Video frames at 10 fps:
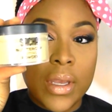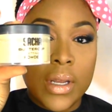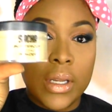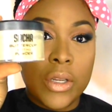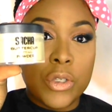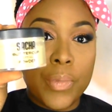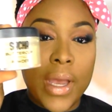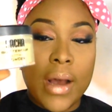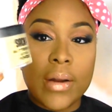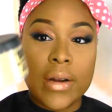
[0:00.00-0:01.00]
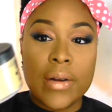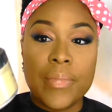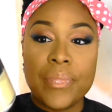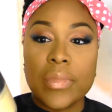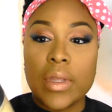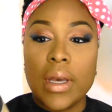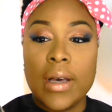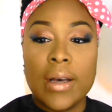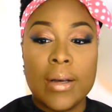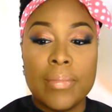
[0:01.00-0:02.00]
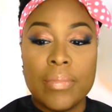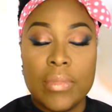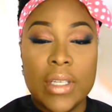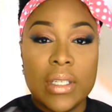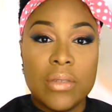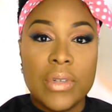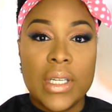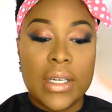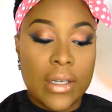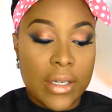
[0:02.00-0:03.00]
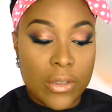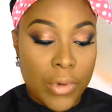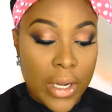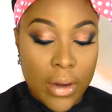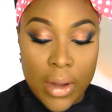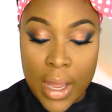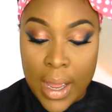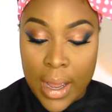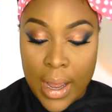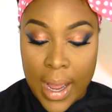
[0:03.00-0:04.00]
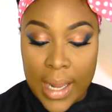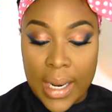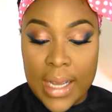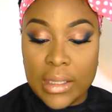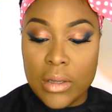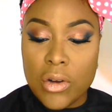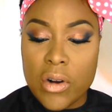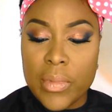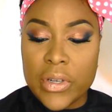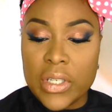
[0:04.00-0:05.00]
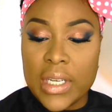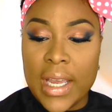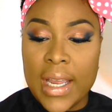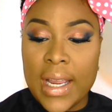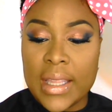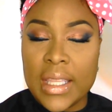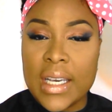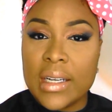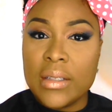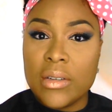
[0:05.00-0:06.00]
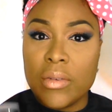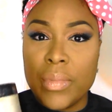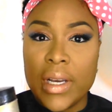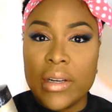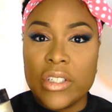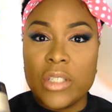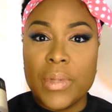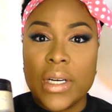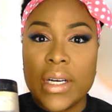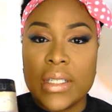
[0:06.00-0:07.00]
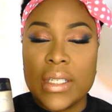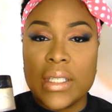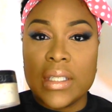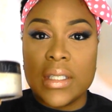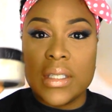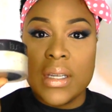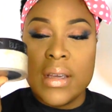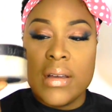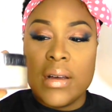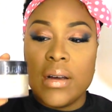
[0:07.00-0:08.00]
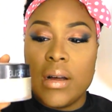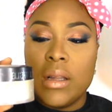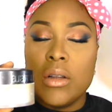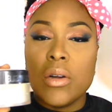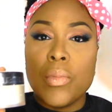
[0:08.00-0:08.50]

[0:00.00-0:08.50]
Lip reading: loose powder. This is really good as well. I like the Mercier, I think, a little better just because it's a little